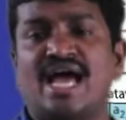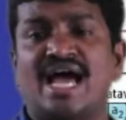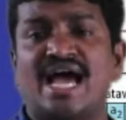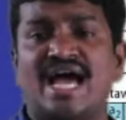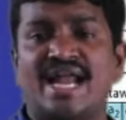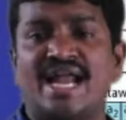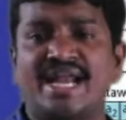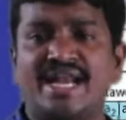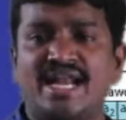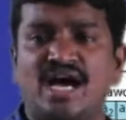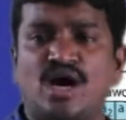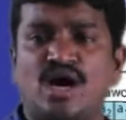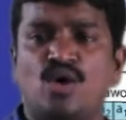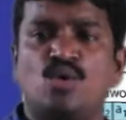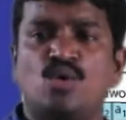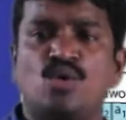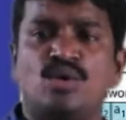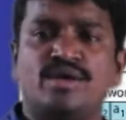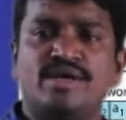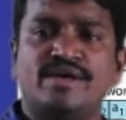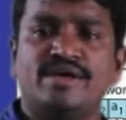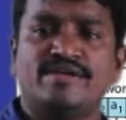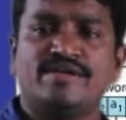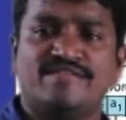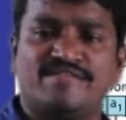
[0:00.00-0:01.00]
And now,
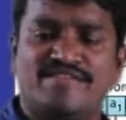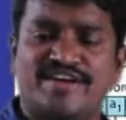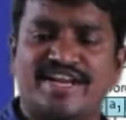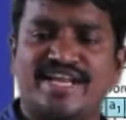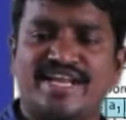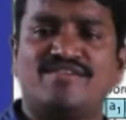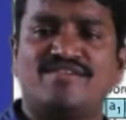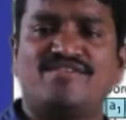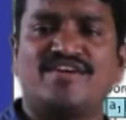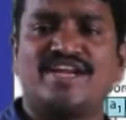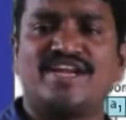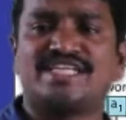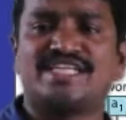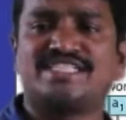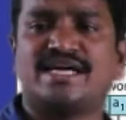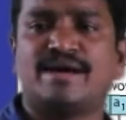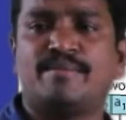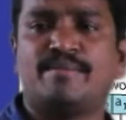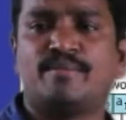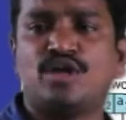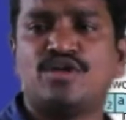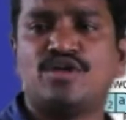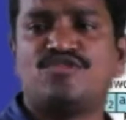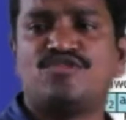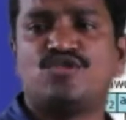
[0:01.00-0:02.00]
for
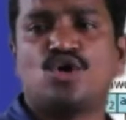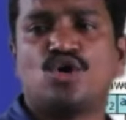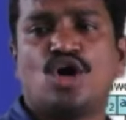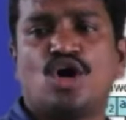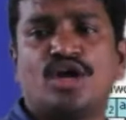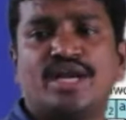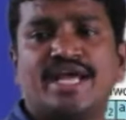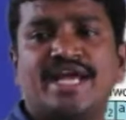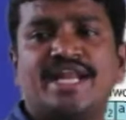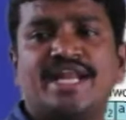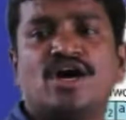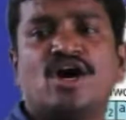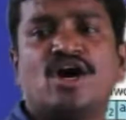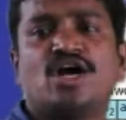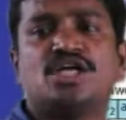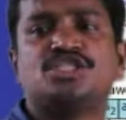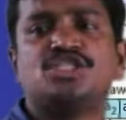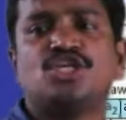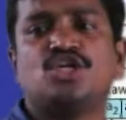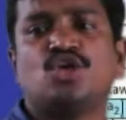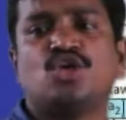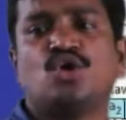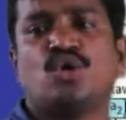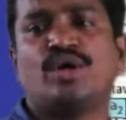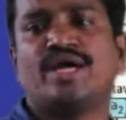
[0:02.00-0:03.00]
example, if you got a
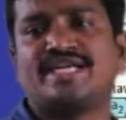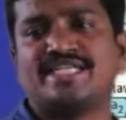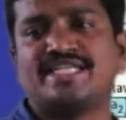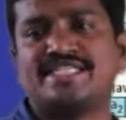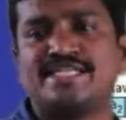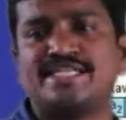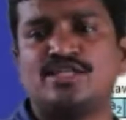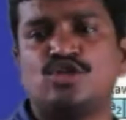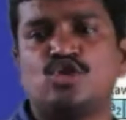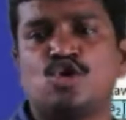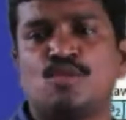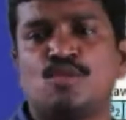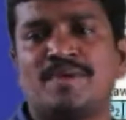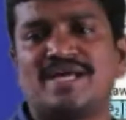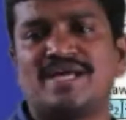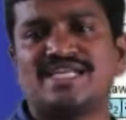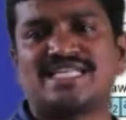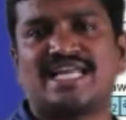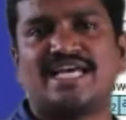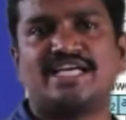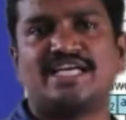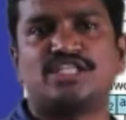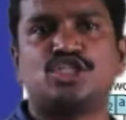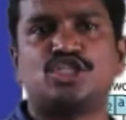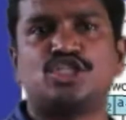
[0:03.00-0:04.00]
non-zero at syndrome place
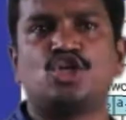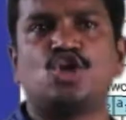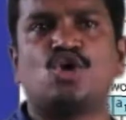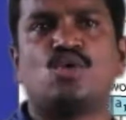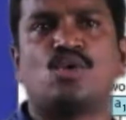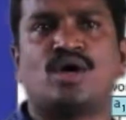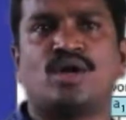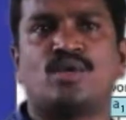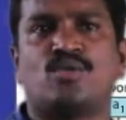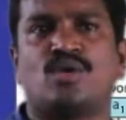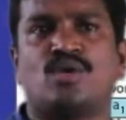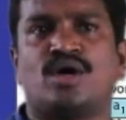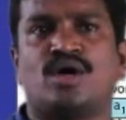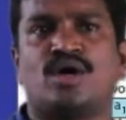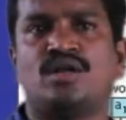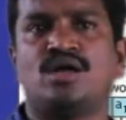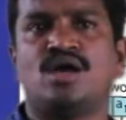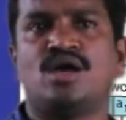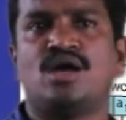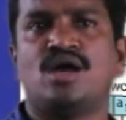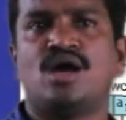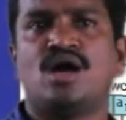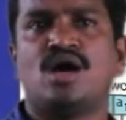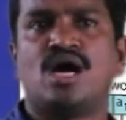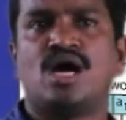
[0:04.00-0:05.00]
like 011 or
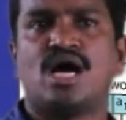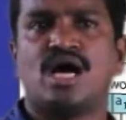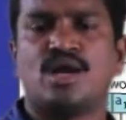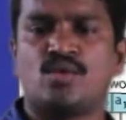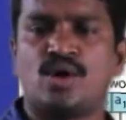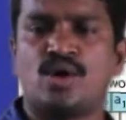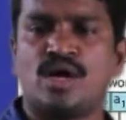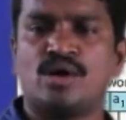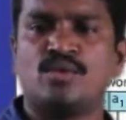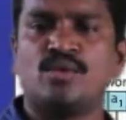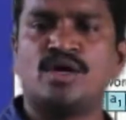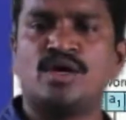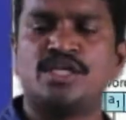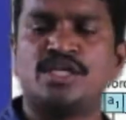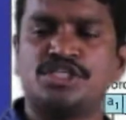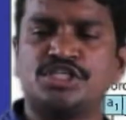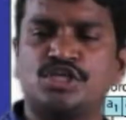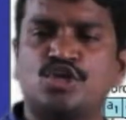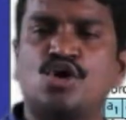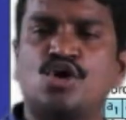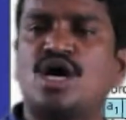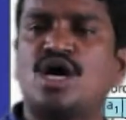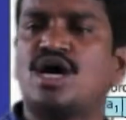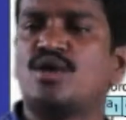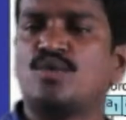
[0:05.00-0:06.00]
110
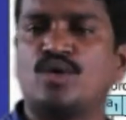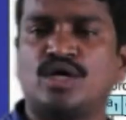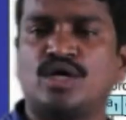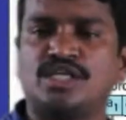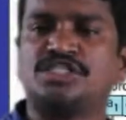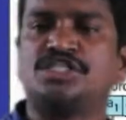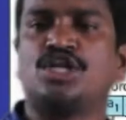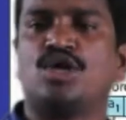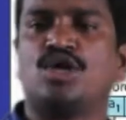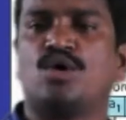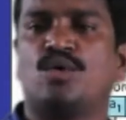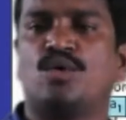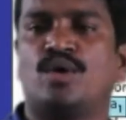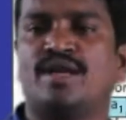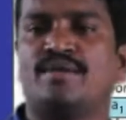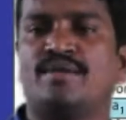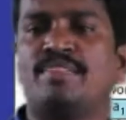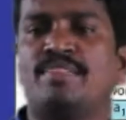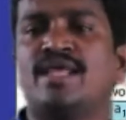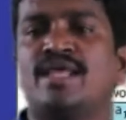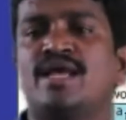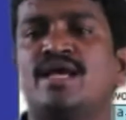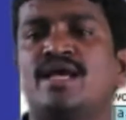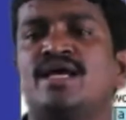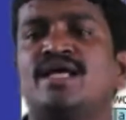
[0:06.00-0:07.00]
or 101,
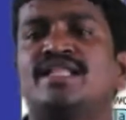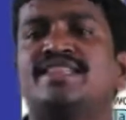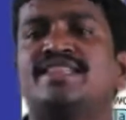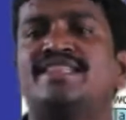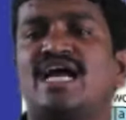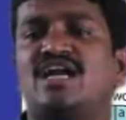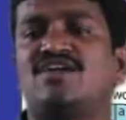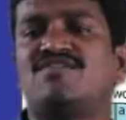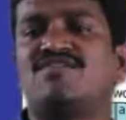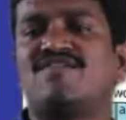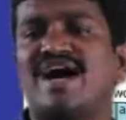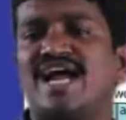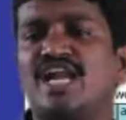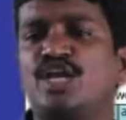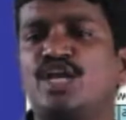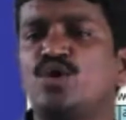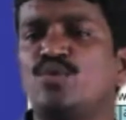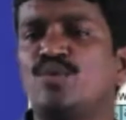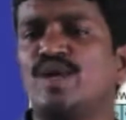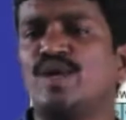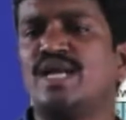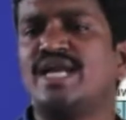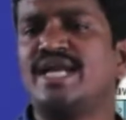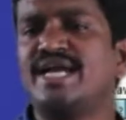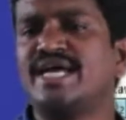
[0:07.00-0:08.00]
that value
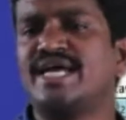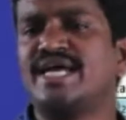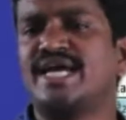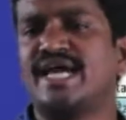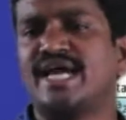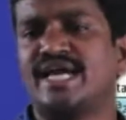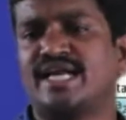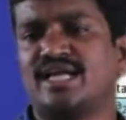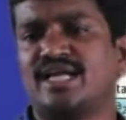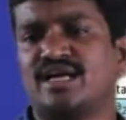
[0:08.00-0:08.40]
will indicate